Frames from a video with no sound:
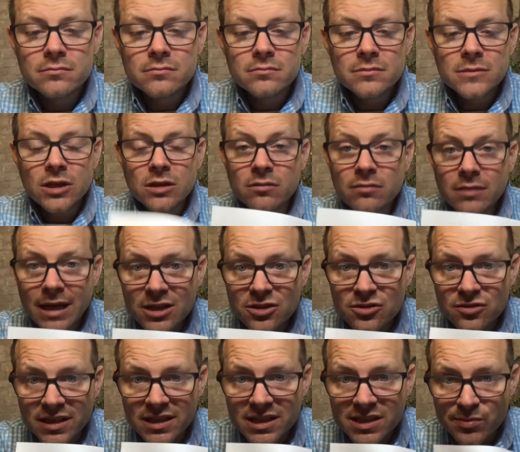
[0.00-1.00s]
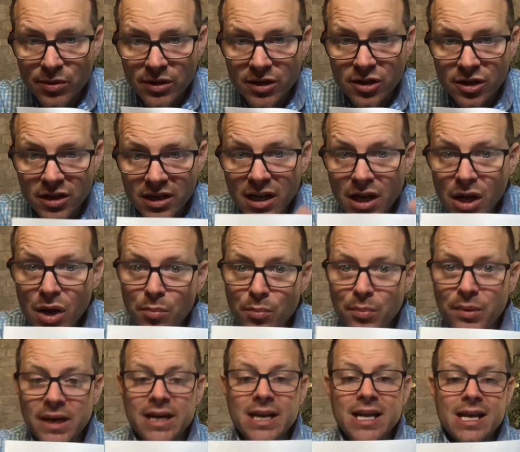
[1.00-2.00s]
Oh, actually, it's pretty good.
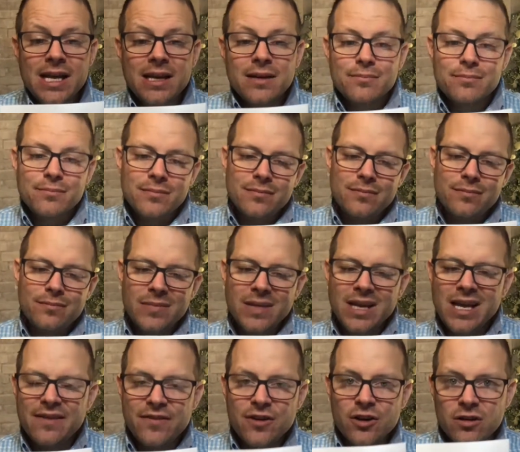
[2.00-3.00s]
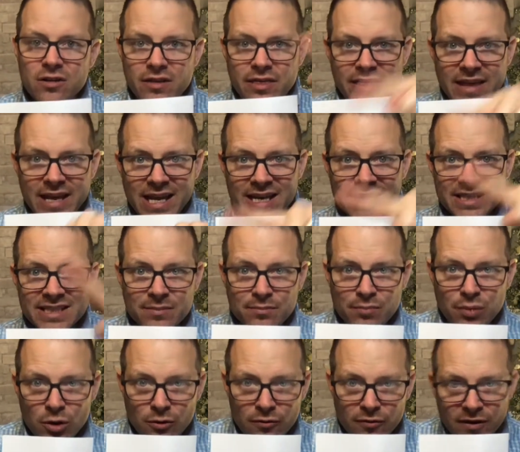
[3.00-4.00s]
But if your thing isn't
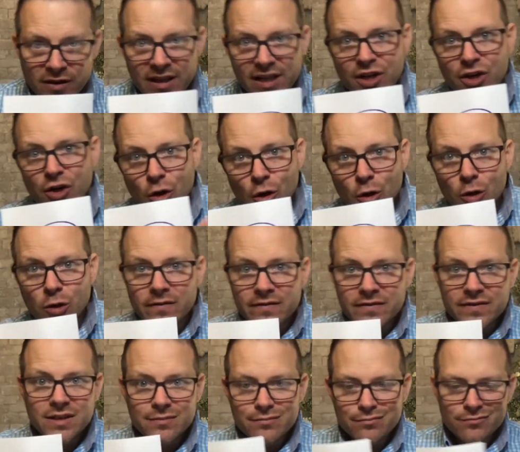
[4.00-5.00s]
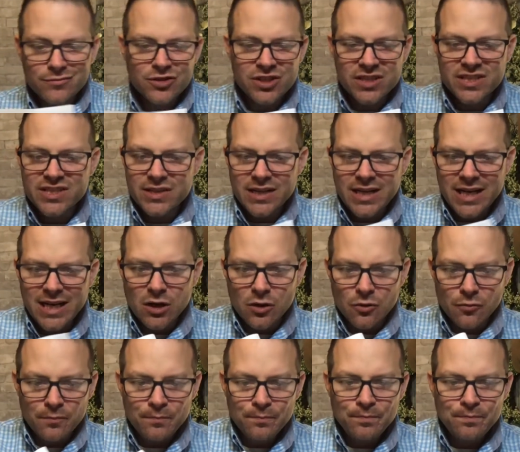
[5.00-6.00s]
perfectly curved, just, you know,
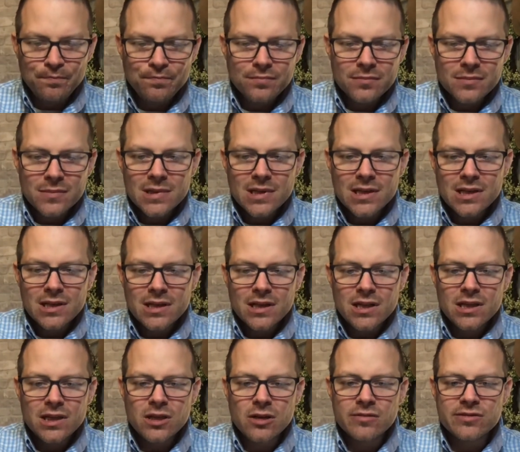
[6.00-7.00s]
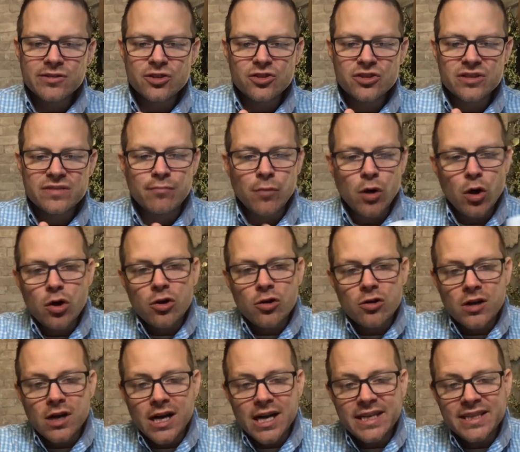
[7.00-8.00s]
those are just marker
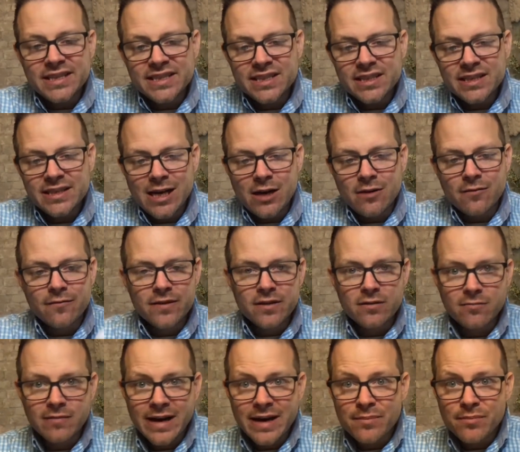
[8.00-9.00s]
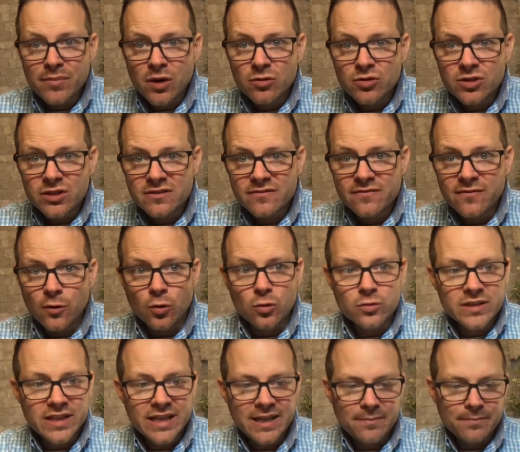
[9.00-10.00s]
guides. Now for the rainbow, just
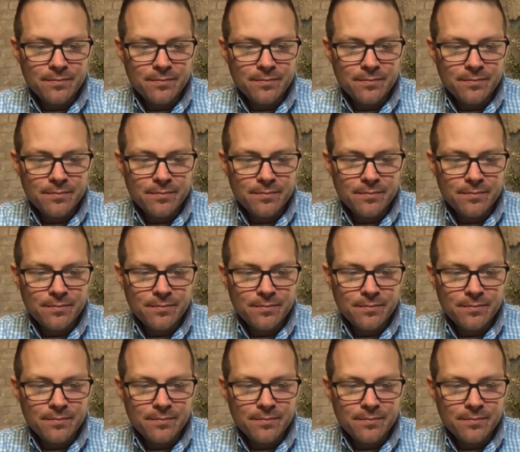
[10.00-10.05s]
fold it.